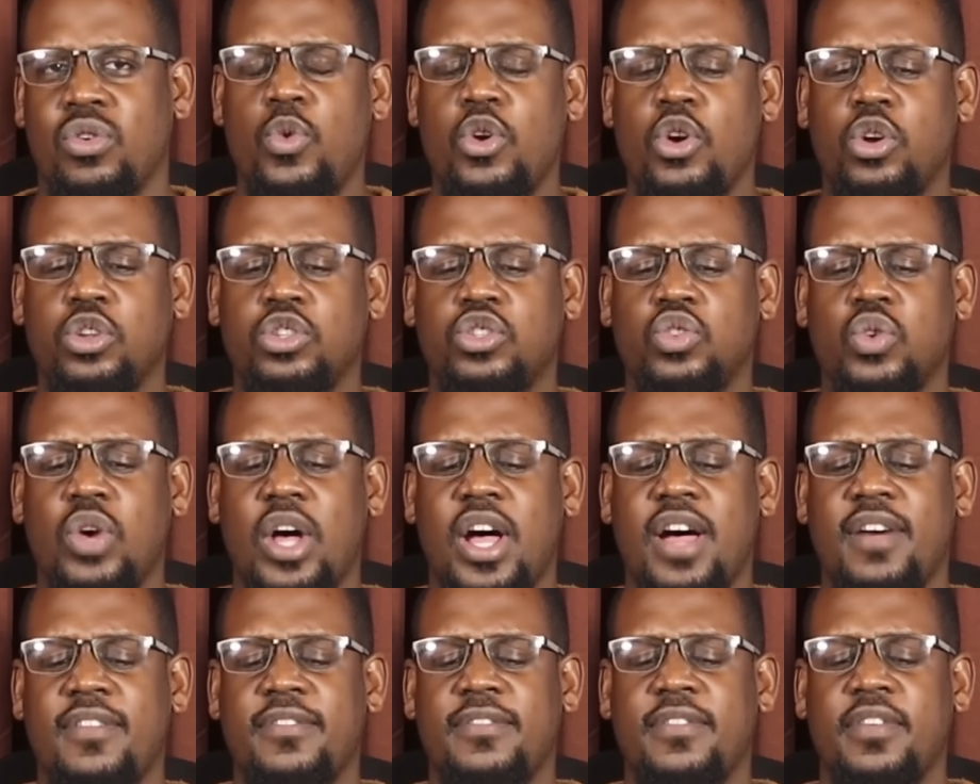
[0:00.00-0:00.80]
We
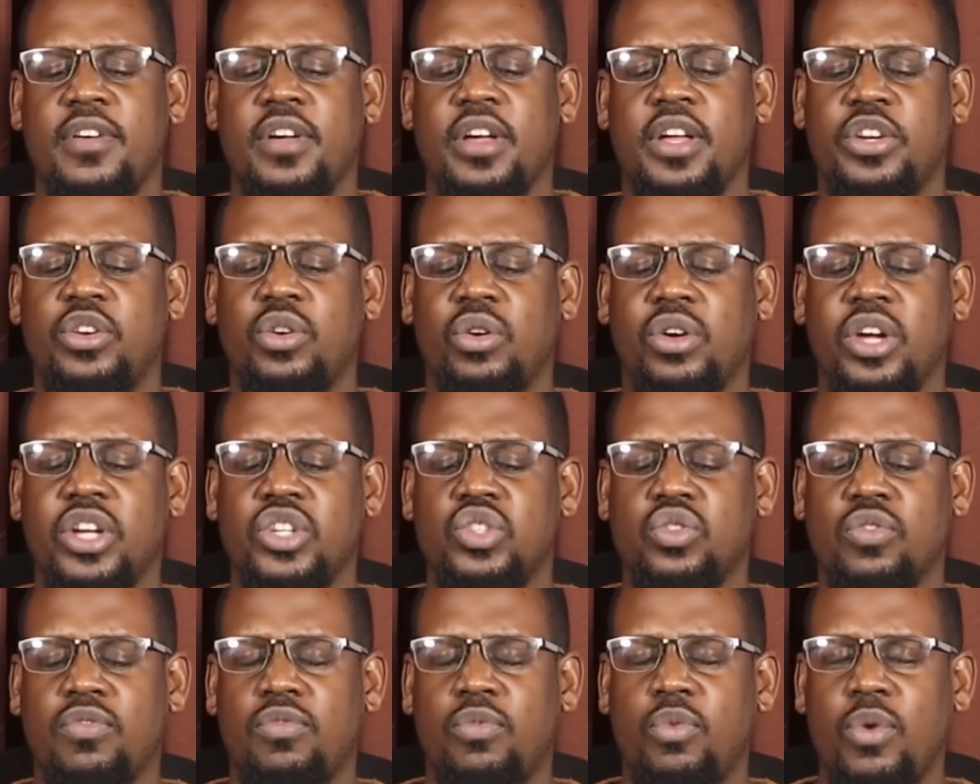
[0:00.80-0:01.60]
also have the
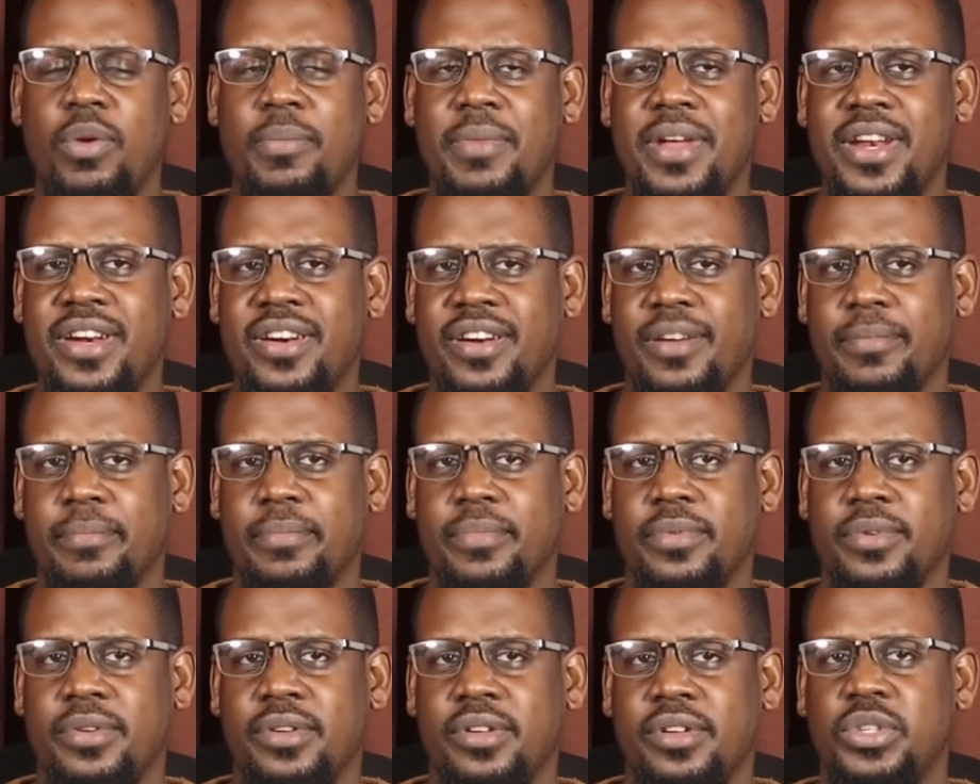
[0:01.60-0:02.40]
docket of women rep,
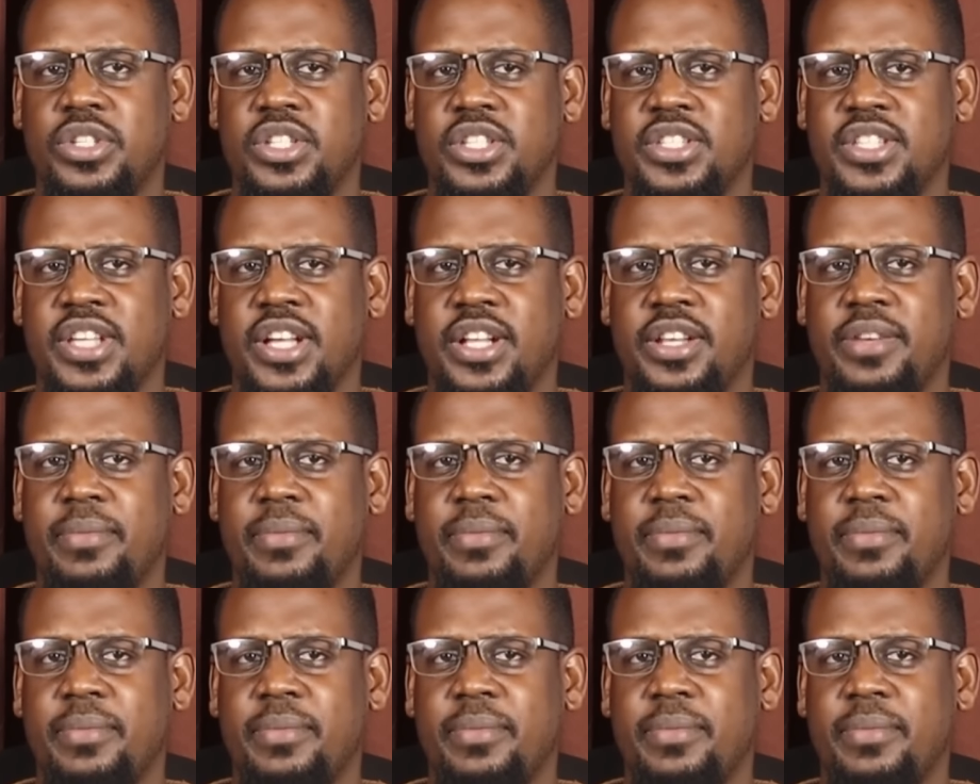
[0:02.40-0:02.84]
which is